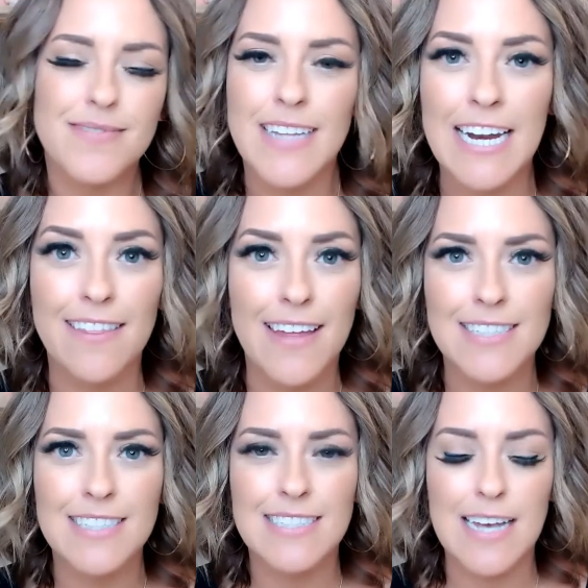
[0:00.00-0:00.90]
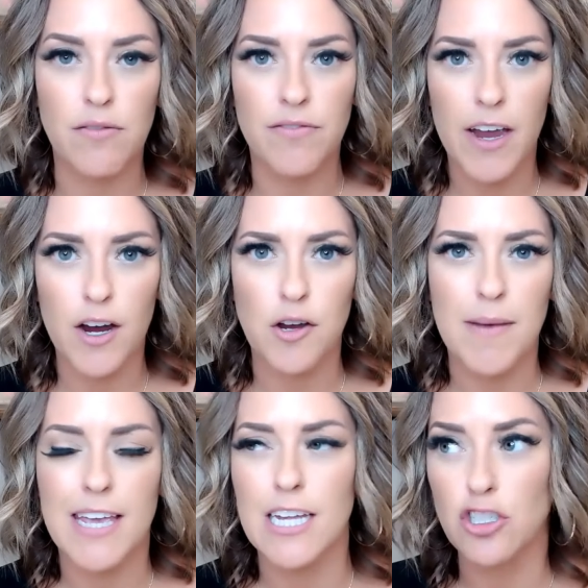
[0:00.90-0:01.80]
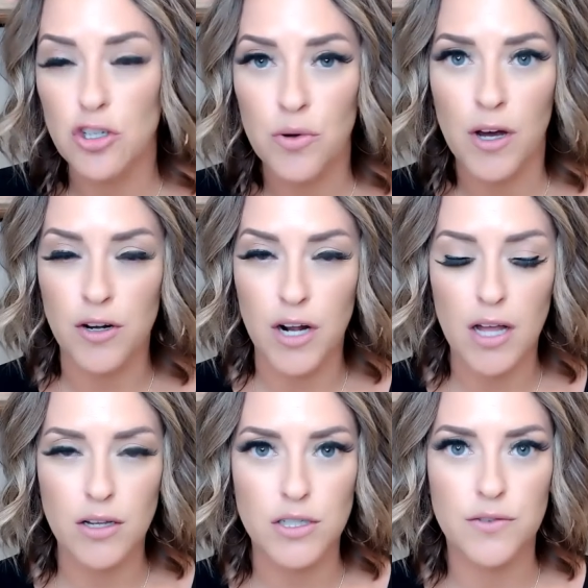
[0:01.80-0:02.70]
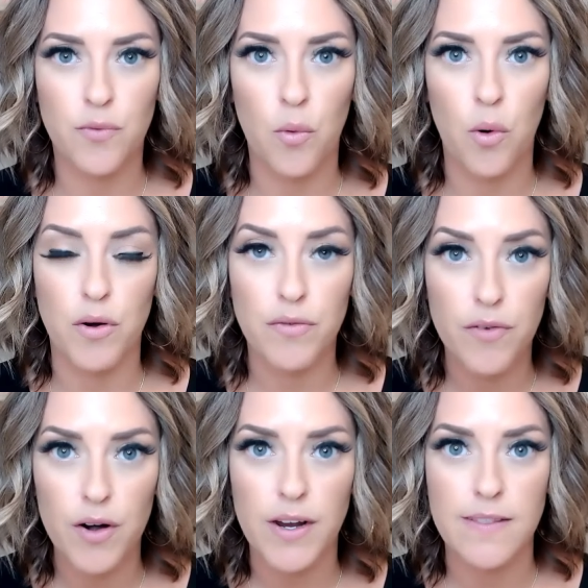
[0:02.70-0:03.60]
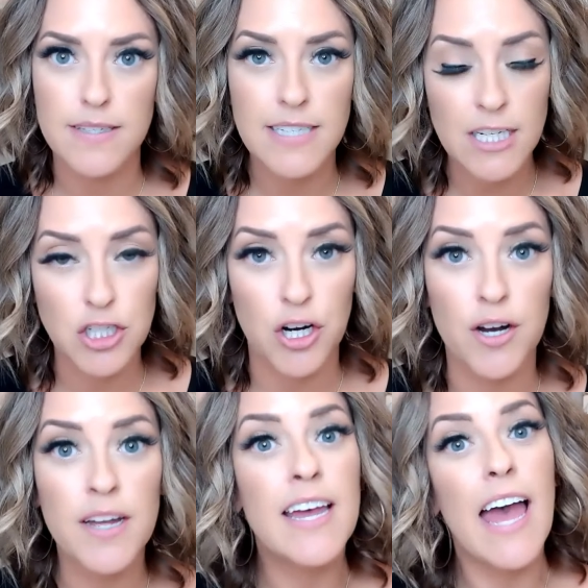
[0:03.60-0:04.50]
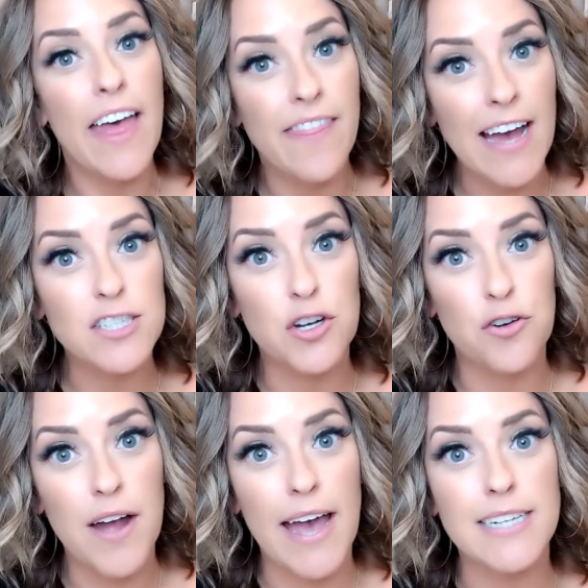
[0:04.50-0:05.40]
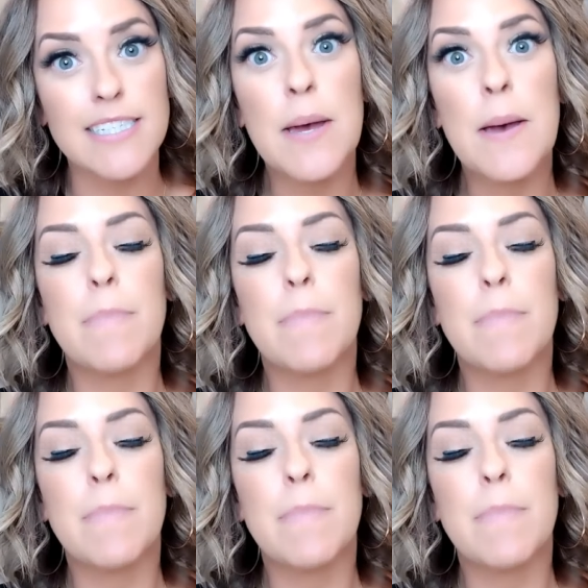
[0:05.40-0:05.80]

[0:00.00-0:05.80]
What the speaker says: Laney, that doesn't sound fair. You're making $200 for referring this teacher. And that's correct.